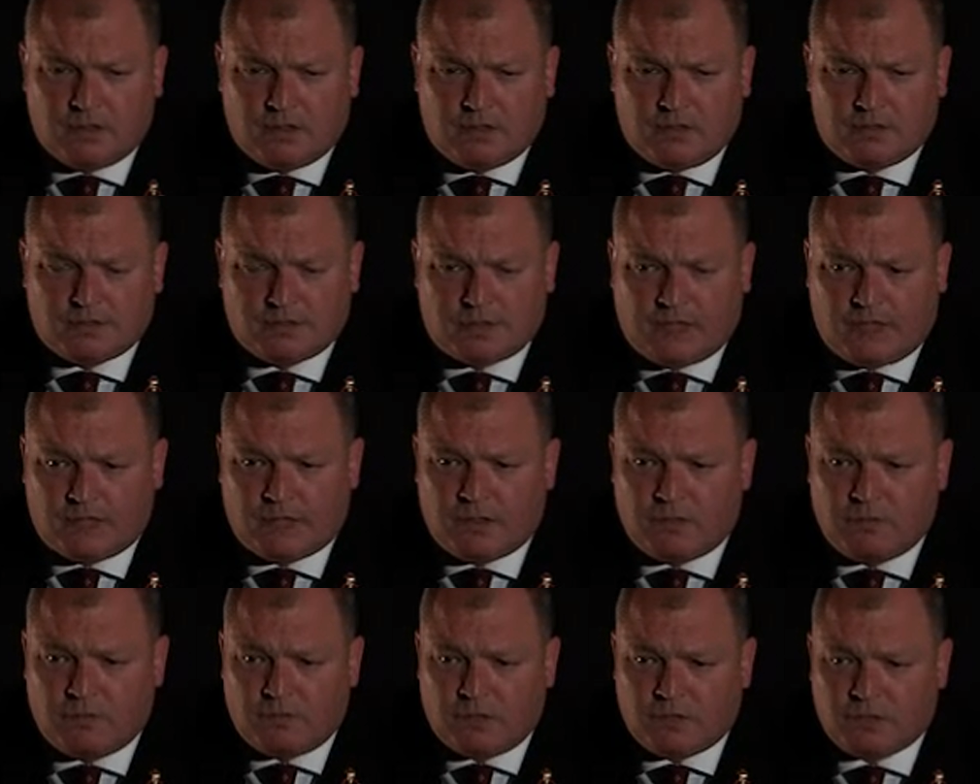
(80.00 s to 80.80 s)
The
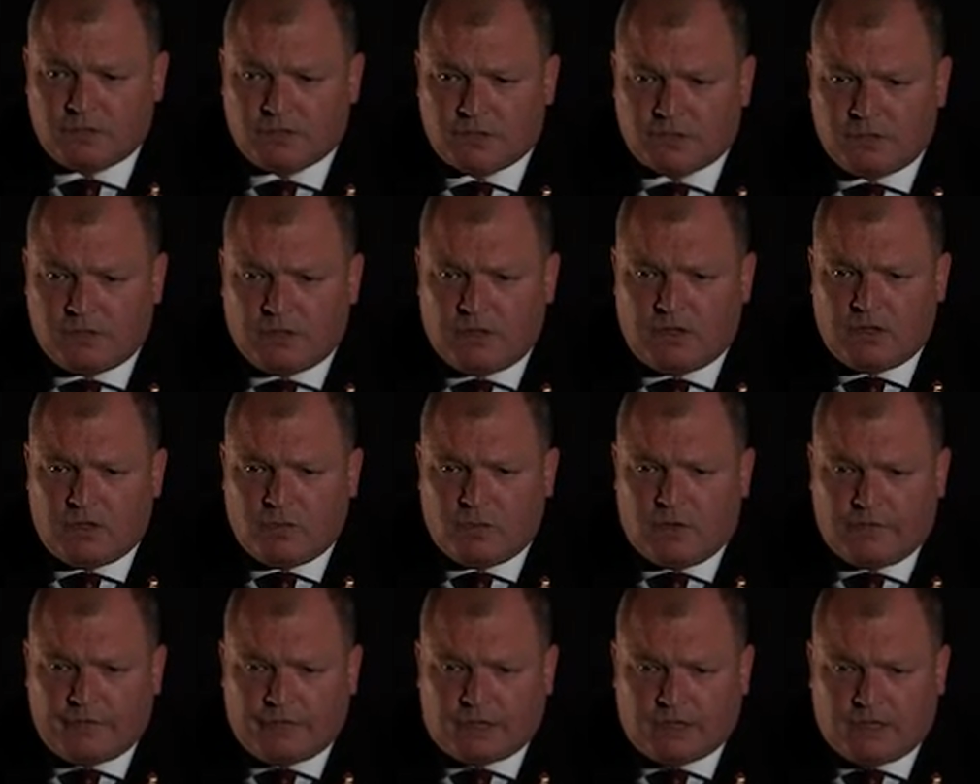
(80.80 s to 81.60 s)
second was
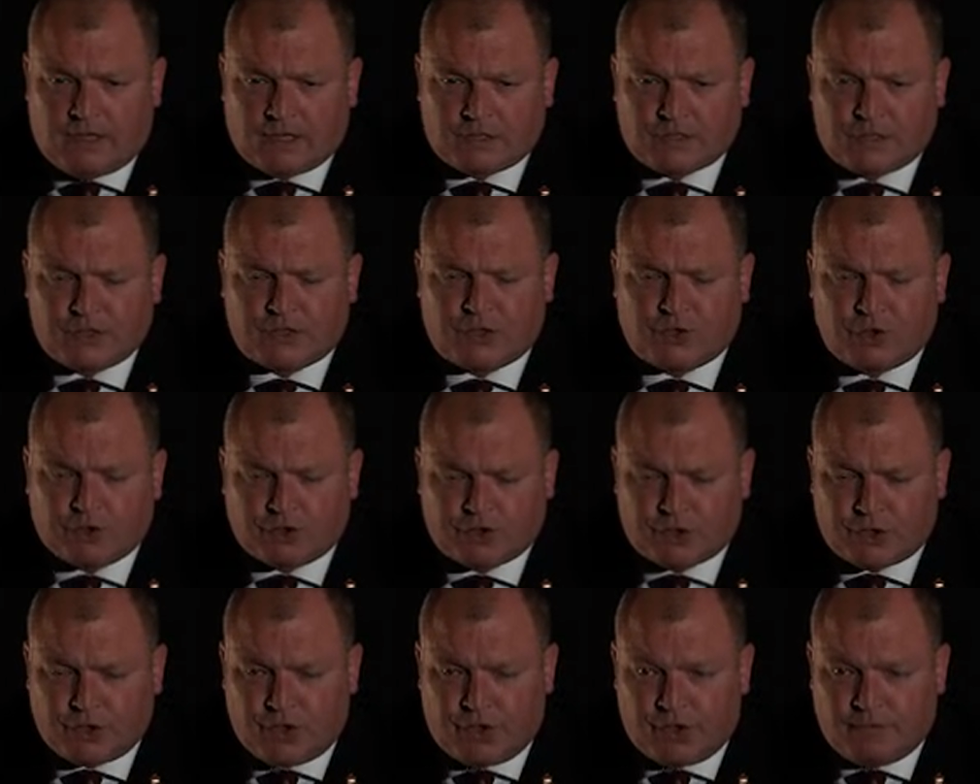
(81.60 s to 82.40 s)
what they classed as
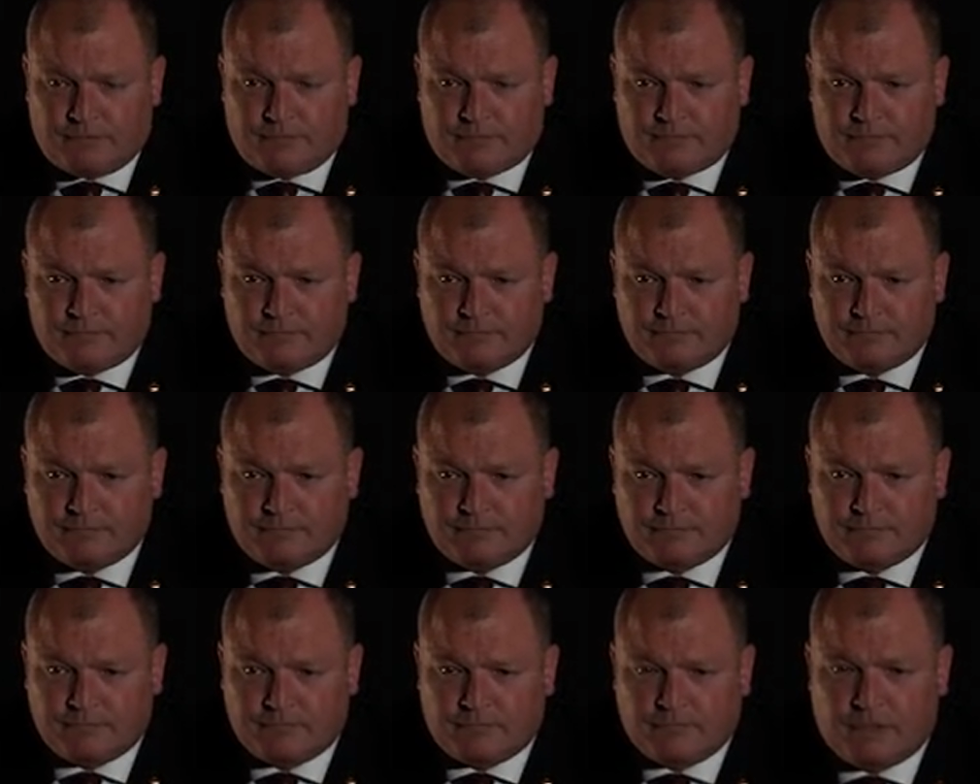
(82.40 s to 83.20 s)
good turf,
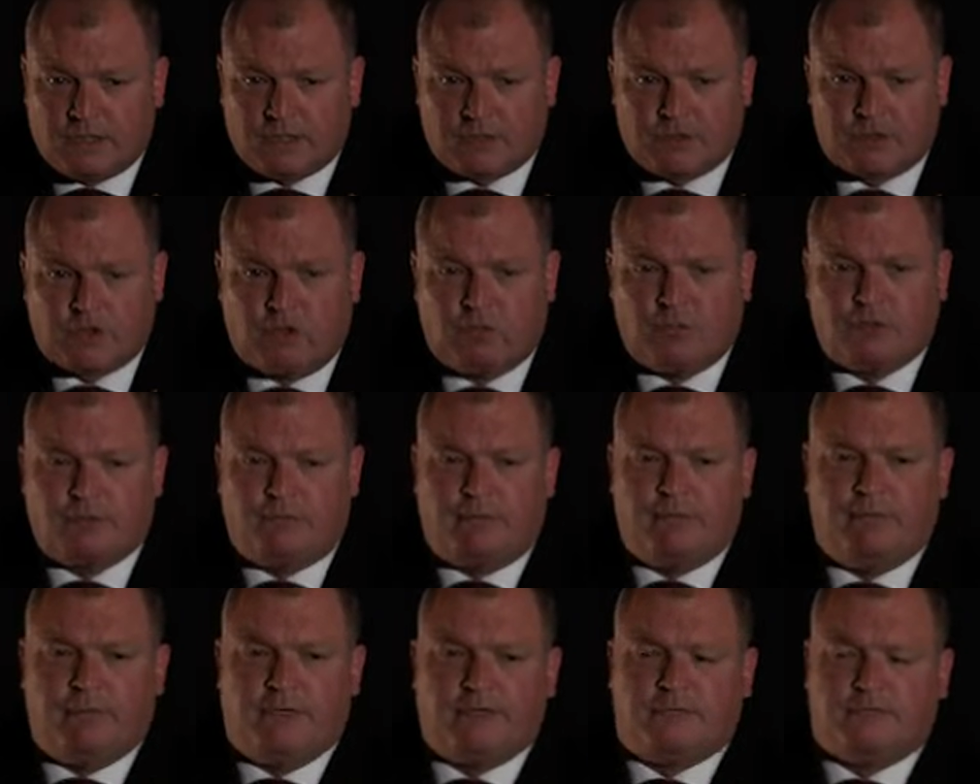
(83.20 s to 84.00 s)
at so much
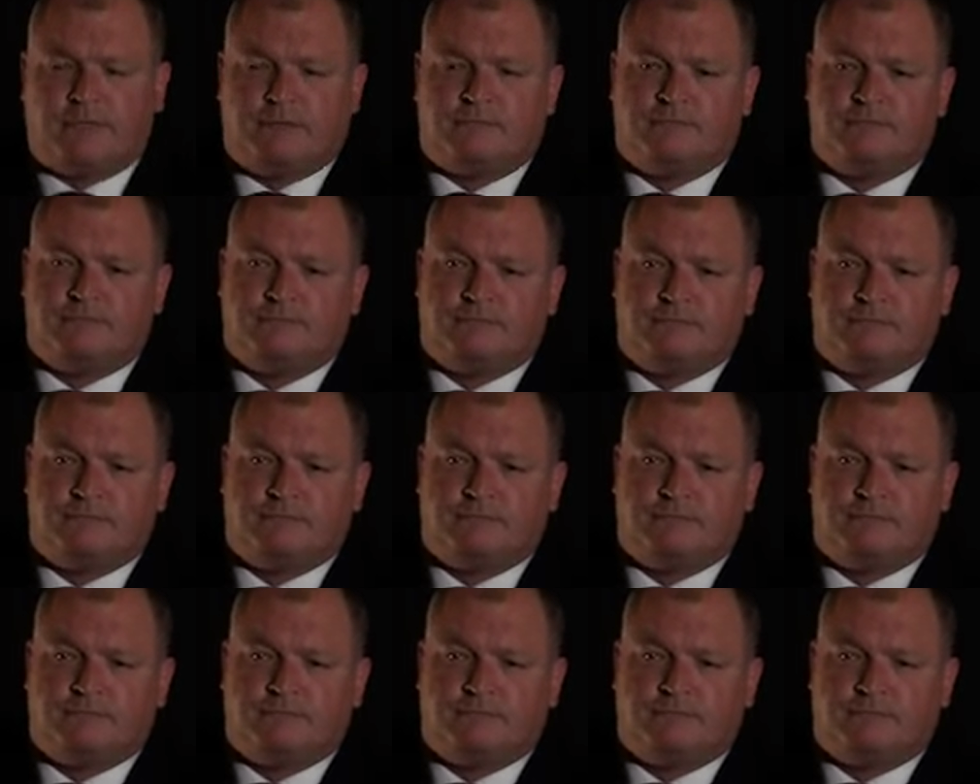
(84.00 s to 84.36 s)
per metre.